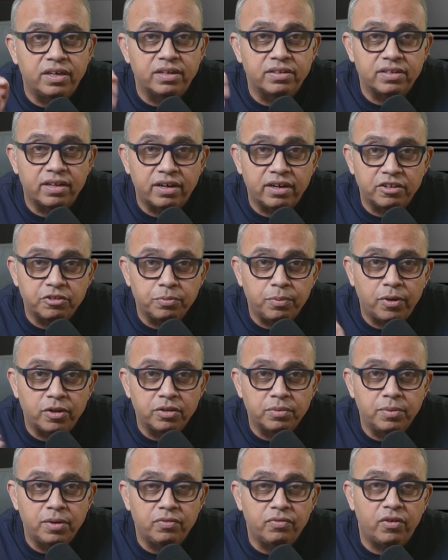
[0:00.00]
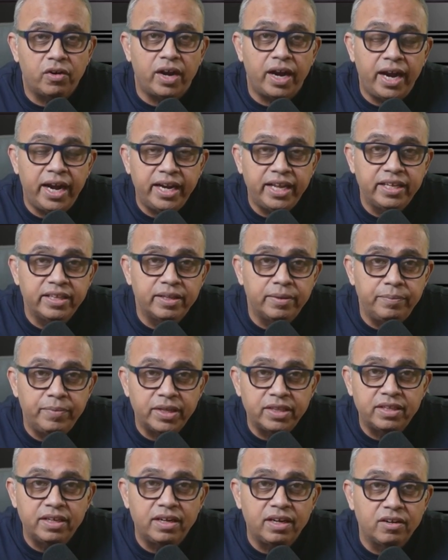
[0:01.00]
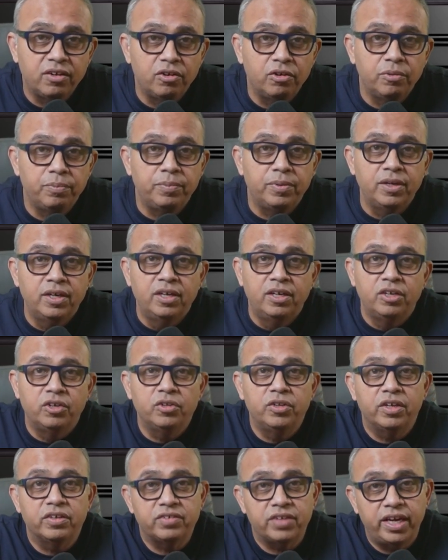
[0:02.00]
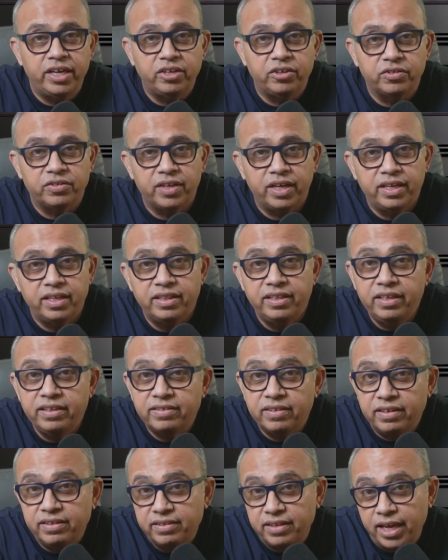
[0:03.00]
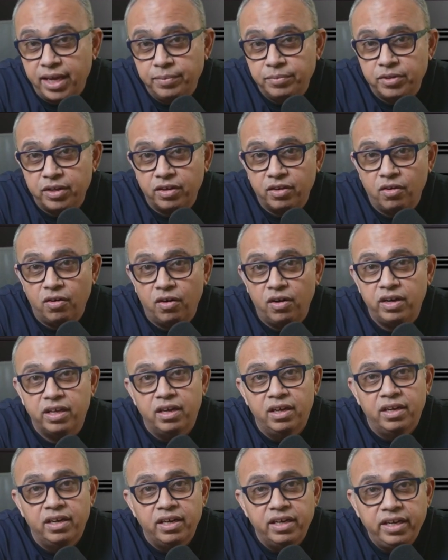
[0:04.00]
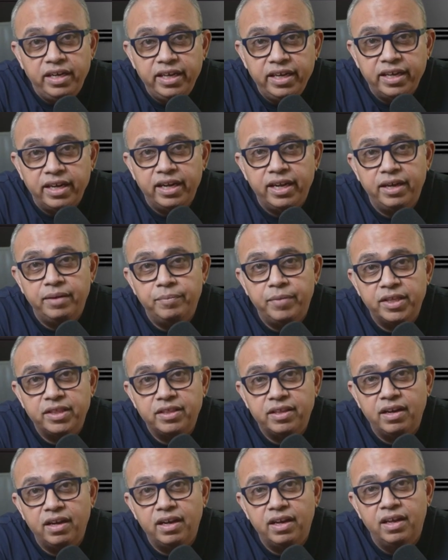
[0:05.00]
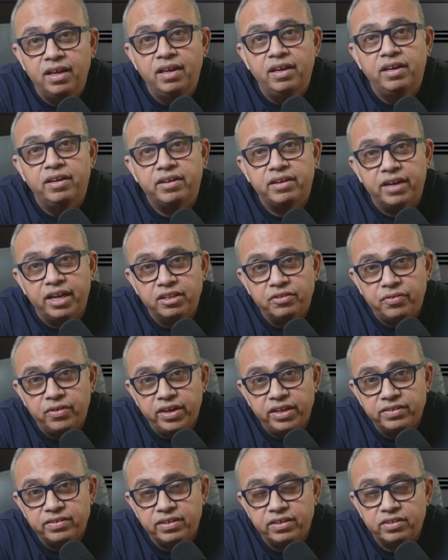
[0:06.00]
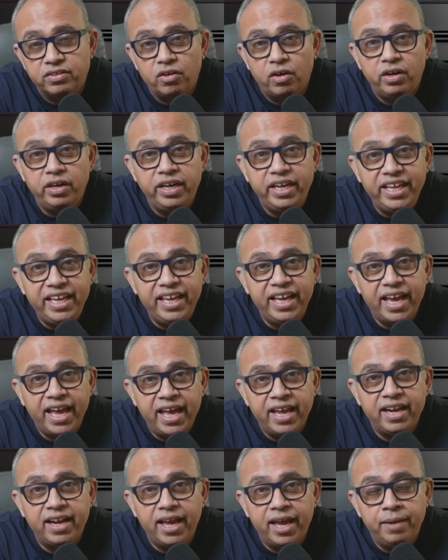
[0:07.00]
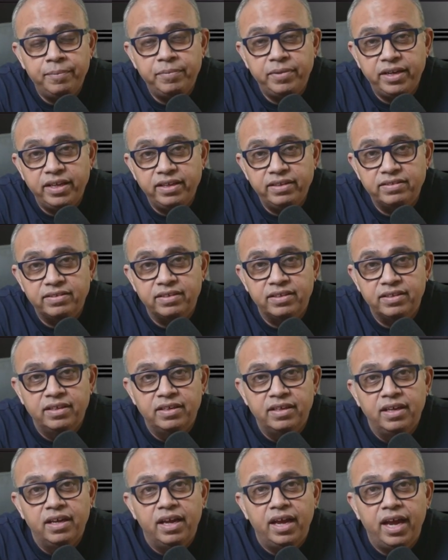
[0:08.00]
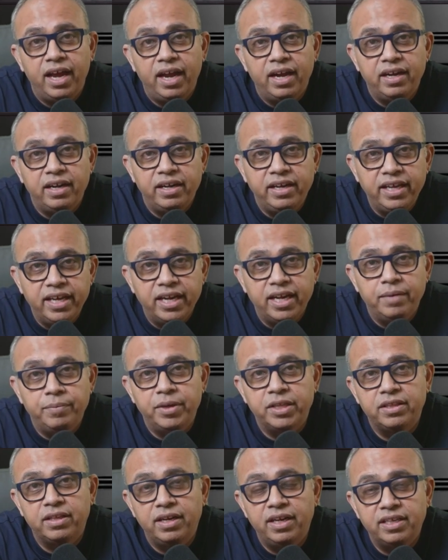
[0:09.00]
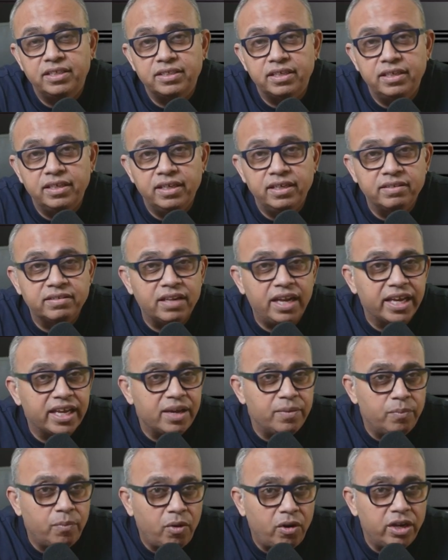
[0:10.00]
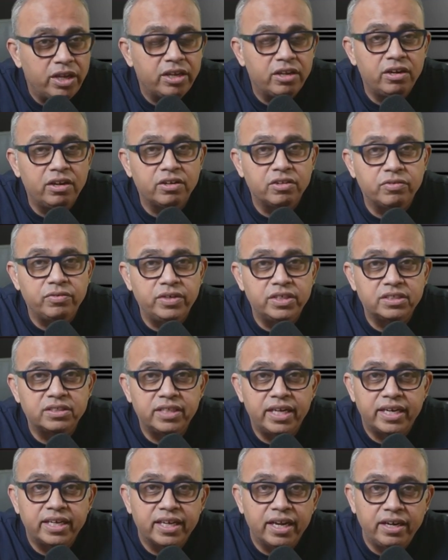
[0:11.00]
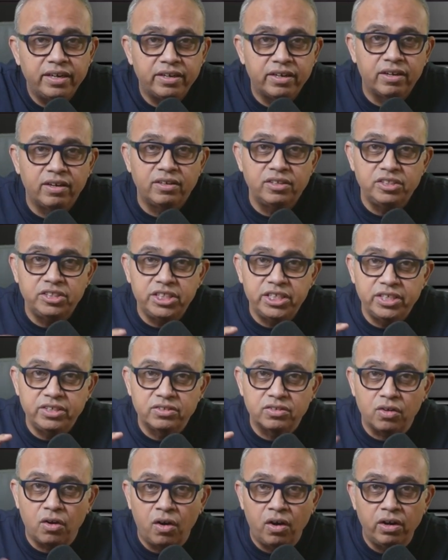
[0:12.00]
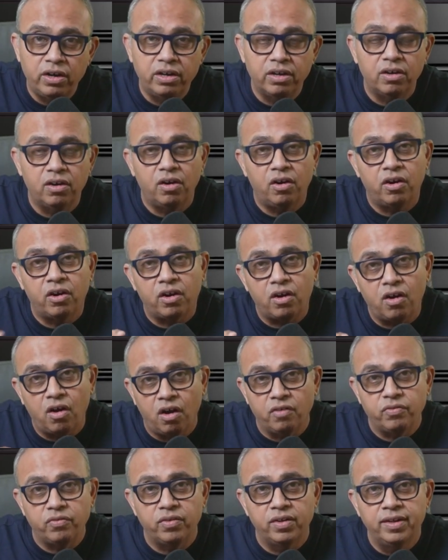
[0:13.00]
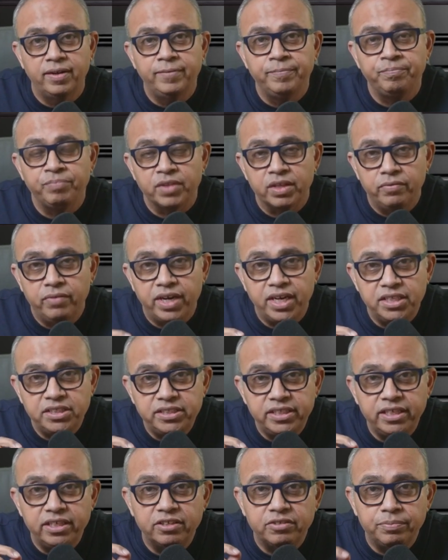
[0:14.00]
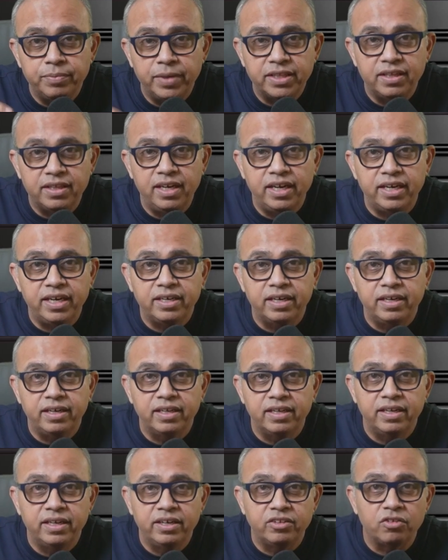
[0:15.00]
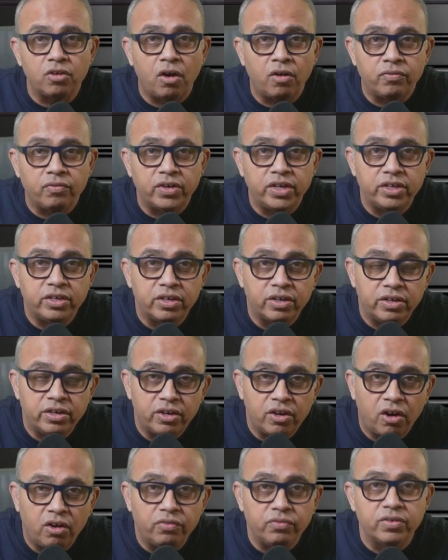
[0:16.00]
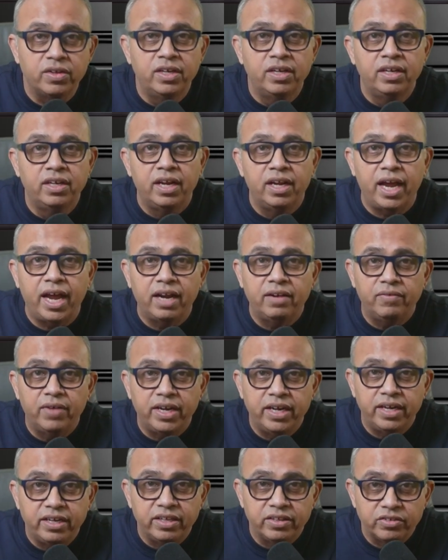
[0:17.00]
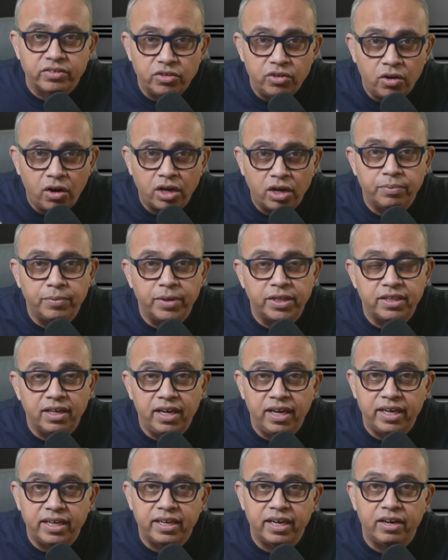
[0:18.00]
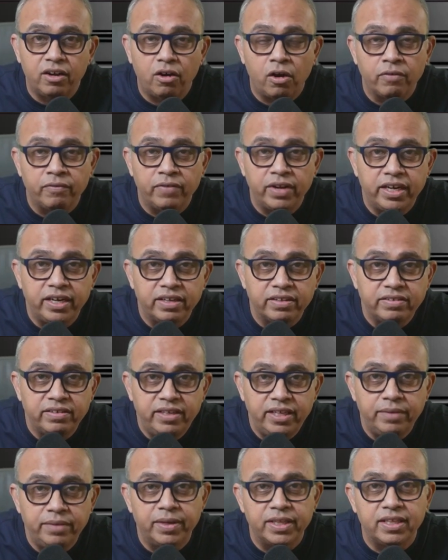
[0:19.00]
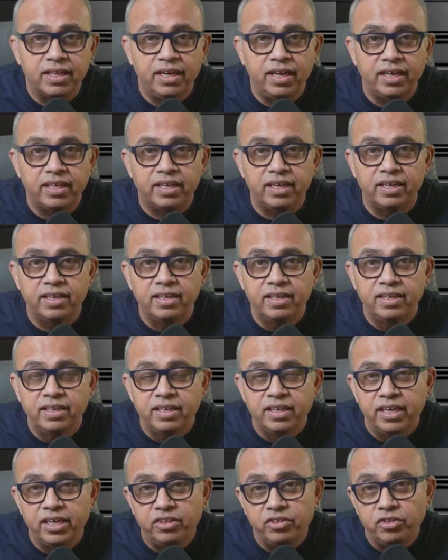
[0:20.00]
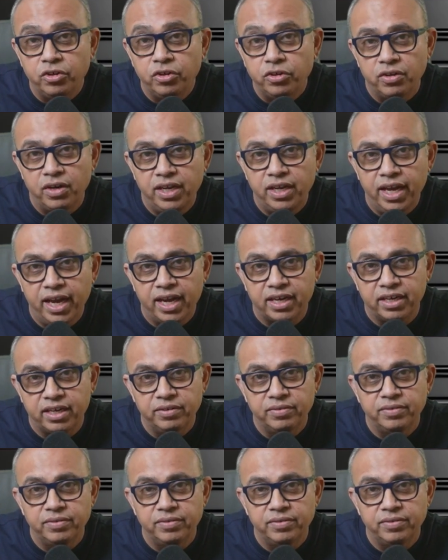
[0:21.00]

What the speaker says: are responsible for adding the methyl group to the cytosine. These enzymes are called DNA methyl transferases or DNMTs. And DNA methylation is like a molecular switch that can turn genes on or off. When a gene is methylated, it's often turned off. And when it is not methylated or when it is demethylated, it's usually active.